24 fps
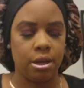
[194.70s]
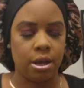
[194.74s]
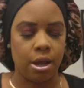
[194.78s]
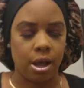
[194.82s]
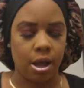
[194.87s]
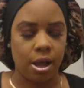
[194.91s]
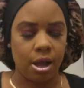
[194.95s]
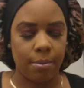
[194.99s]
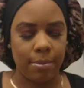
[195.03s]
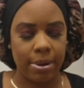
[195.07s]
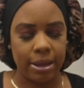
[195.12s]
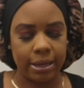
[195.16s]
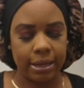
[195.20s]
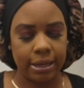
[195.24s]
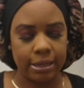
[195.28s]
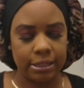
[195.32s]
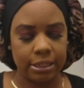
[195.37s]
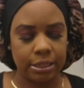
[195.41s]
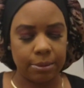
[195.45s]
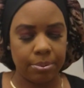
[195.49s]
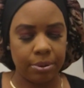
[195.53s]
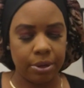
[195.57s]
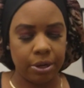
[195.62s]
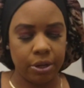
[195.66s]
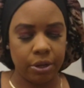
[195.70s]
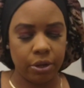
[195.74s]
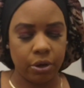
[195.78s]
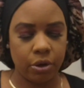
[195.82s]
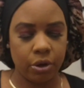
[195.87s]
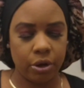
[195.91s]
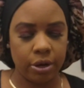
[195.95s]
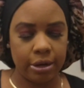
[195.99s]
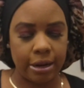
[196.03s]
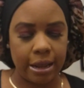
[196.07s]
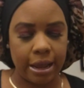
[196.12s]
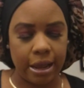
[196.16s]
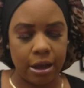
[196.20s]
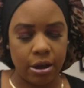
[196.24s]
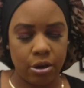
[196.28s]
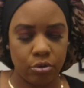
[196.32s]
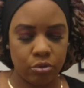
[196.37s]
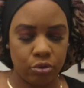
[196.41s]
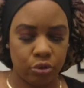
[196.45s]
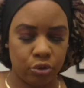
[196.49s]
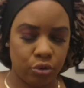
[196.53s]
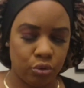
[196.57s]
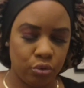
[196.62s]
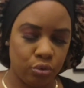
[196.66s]
I guess depending on how
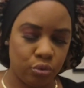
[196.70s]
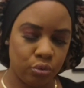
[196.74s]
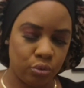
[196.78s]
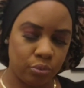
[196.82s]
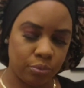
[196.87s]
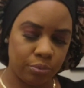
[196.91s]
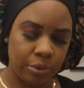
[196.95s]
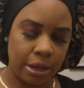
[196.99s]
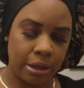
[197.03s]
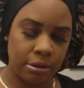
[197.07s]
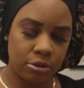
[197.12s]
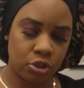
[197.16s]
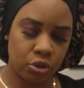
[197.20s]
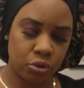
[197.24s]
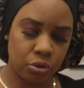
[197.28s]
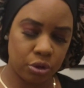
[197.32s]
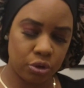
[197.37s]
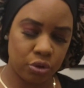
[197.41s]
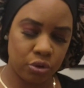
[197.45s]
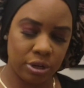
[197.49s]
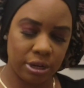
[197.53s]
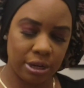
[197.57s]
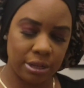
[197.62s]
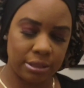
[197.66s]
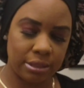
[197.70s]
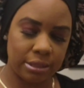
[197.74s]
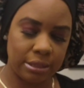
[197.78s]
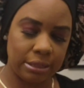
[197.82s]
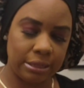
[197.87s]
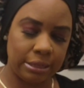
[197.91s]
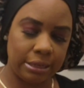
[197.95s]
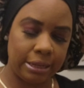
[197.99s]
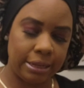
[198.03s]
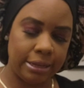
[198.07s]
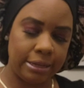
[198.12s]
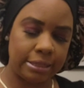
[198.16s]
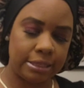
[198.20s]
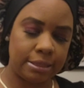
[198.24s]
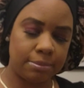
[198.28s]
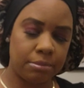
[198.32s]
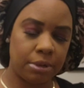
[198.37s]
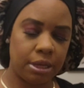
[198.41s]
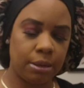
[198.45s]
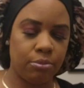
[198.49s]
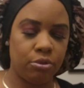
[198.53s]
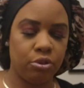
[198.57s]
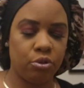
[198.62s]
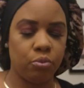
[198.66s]
short you cut the lace,
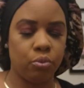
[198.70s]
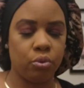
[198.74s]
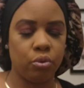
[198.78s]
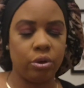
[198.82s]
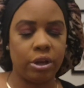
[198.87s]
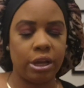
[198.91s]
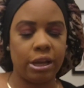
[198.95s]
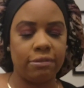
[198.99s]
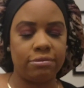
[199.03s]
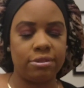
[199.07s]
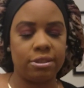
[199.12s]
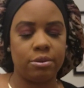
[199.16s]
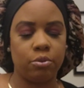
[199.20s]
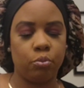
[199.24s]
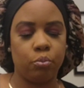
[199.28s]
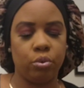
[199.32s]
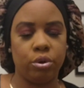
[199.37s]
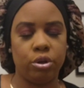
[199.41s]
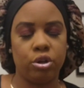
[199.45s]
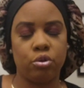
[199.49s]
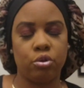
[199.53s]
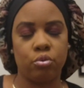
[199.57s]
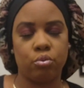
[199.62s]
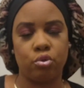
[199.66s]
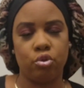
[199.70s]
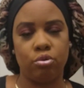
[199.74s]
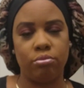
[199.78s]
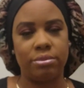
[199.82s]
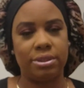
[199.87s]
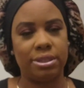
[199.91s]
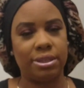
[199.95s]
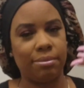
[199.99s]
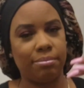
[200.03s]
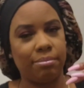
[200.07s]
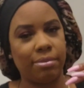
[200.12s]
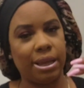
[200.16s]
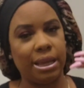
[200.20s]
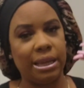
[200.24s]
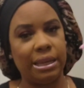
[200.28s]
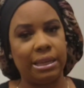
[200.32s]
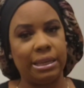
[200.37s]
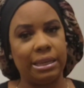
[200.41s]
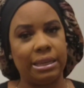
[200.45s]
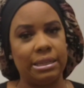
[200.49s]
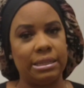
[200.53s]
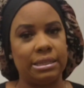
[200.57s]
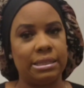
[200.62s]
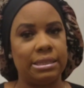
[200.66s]
maybe you will have some wiggle room to make
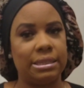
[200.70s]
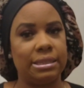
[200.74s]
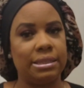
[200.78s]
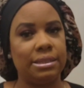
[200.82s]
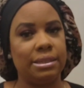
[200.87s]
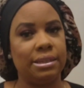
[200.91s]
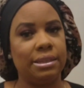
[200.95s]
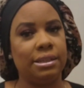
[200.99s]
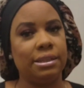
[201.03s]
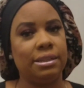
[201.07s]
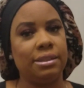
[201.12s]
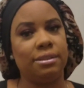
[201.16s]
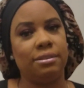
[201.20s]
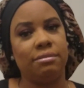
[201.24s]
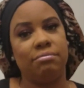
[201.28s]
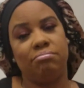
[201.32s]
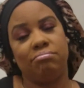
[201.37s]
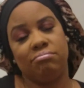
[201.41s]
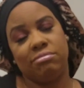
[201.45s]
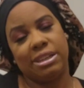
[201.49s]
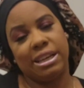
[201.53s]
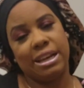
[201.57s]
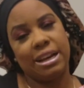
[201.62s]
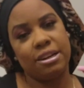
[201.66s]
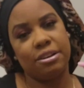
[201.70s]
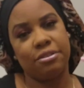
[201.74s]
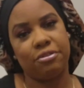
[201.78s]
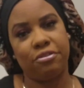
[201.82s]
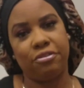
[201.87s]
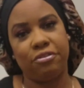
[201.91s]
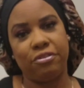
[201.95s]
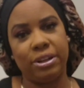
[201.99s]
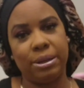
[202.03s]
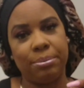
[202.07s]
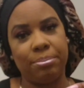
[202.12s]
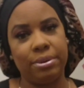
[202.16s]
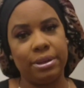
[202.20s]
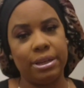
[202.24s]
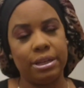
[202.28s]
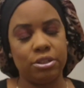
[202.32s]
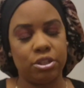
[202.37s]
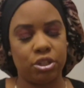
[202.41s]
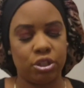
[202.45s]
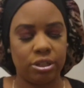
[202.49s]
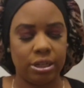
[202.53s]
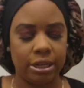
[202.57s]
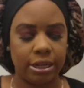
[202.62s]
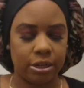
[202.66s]
it kind of flip it
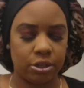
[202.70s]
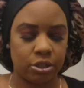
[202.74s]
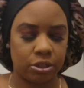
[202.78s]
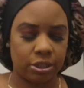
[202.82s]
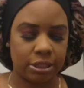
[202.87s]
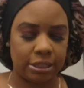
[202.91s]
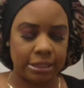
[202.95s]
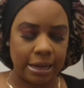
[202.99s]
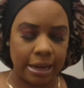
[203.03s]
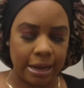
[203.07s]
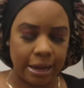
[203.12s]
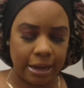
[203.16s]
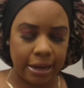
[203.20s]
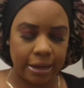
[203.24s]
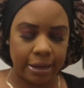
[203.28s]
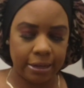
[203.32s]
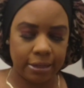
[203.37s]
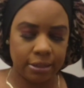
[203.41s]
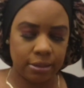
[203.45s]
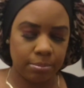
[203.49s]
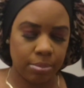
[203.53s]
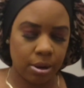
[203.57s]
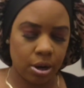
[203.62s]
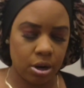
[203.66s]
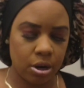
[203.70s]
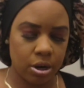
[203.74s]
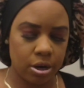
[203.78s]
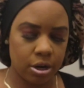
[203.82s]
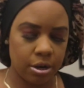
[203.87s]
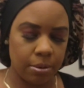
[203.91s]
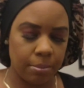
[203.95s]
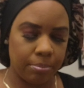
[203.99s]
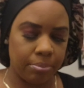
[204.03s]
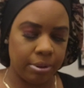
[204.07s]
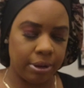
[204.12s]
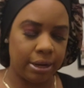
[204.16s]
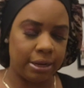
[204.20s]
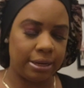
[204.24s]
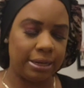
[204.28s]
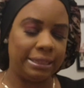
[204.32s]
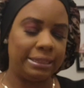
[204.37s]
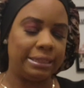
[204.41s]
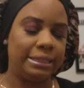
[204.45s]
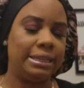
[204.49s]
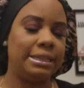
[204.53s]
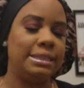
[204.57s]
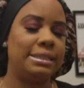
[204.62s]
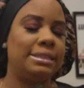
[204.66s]
into like a side part. But
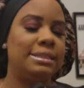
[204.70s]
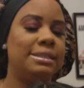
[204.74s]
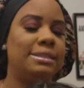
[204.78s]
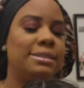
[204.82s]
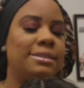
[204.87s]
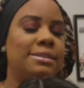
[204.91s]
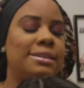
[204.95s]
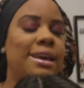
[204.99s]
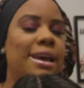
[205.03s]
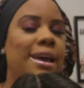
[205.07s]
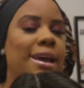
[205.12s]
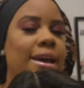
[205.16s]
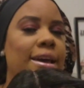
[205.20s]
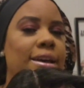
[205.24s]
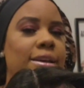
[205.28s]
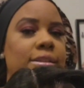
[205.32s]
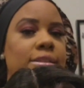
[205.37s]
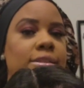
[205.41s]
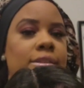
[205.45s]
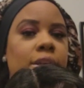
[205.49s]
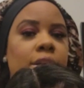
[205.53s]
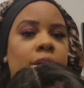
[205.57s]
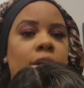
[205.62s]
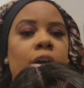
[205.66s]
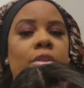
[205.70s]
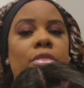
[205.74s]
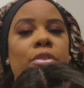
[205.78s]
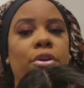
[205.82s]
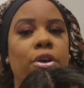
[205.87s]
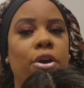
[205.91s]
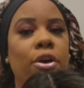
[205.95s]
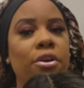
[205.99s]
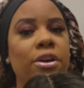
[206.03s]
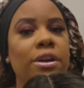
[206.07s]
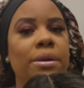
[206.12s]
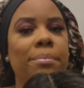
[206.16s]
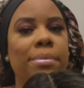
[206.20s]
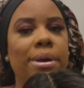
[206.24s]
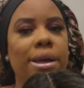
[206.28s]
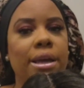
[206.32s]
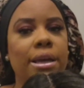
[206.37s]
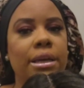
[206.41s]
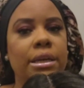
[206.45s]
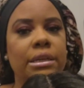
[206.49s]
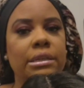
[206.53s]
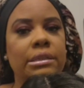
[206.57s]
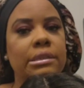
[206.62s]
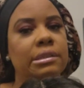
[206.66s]
again, since it has the curtain
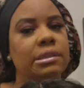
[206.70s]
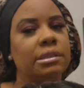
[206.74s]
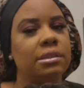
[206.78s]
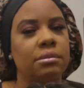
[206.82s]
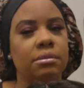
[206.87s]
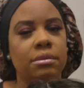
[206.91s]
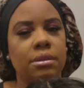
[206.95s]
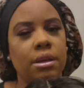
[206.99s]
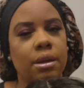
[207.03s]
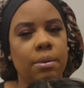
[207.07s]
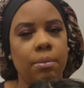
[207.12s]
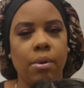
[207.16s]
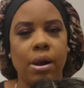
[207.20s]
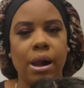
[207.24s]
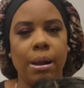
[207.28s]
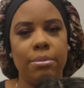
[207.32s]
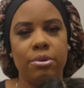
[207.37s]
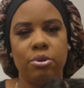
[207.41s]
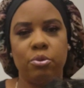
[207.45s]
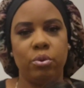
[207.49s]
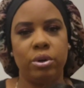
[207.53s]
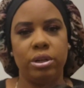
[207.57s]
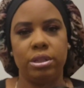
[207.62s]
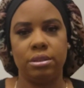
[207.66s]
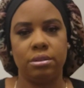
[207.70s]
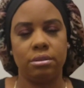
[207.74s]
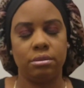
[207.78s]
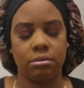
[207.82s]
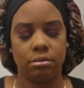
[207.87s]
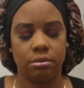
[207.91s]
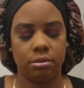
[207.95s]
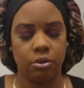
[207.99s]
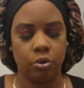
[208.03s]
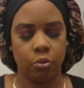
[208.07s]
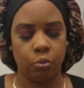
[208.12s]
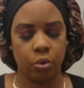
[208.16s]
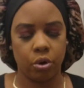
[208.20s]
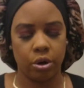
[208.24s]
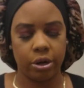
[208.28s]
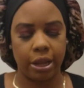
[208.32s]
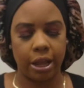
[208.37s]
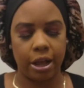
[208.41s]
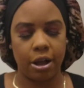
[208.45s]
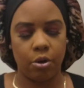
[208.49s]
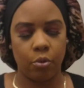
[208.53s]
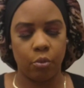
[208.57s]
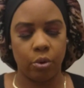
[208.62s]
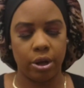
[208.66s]
bangs, probably wouldn't work
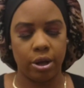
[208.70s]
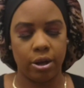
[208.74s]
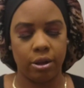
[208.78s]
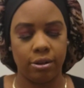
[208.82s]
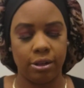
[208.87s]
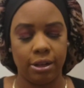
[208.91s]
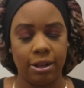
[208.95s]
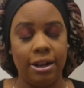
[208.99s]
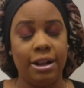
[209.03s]
out well.